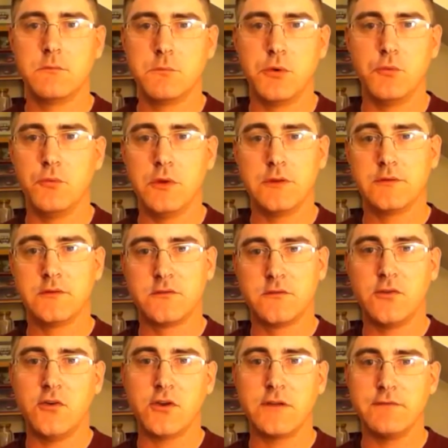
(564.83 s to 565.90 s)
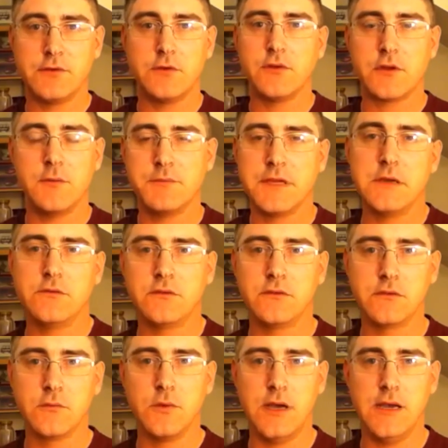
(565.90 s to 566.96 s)
but we're talking through the
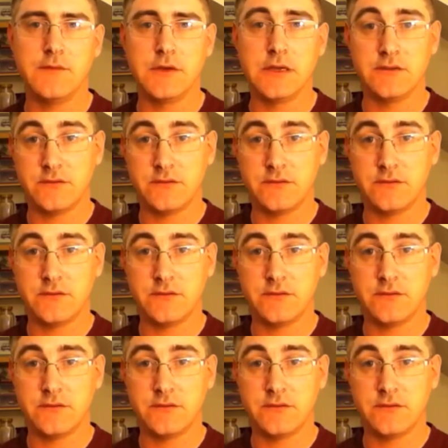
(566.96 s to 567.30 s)
computers and what have you.